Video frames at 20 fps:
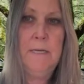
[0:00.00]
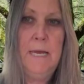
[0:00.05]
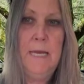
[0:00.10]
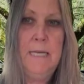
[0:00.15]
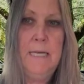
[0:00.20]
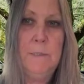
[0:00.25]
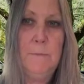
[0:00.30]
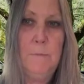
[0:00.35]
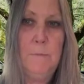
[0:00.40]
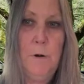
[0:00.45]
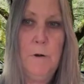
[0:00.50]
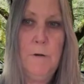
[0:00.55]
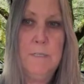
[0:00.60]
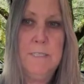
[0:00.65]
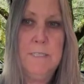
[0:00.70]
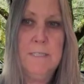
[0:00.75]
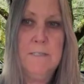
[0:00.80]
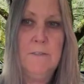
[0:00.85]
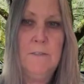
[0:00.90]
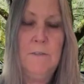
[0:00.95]
and
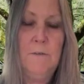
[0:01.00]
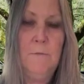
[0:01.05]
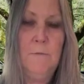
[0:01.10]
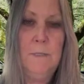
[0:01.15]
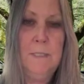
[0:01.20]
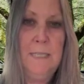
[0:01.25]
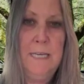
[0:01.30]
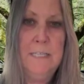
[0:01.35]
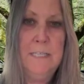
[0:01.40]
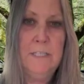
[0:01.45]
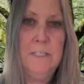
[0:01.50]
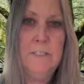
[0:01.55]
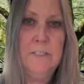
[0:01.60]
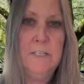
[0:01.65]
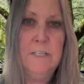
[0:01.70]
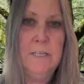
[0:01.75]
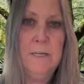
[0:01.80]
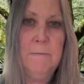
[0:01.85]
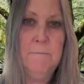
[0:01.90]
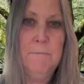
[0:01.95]
personal
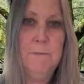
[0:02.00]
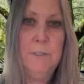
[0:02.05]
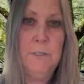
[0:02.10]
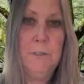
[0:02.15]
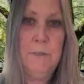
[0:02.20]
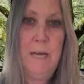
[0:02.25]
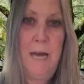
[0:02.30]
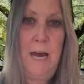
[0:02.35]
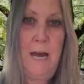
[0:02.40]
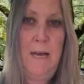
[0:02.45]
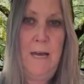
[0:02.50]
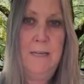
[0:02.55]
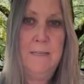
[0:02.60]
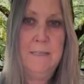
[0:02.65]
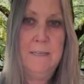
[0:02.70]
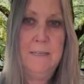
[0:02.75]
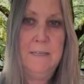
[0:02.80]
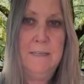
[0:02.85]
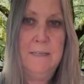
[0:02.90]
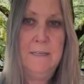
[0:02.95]
relationship to God.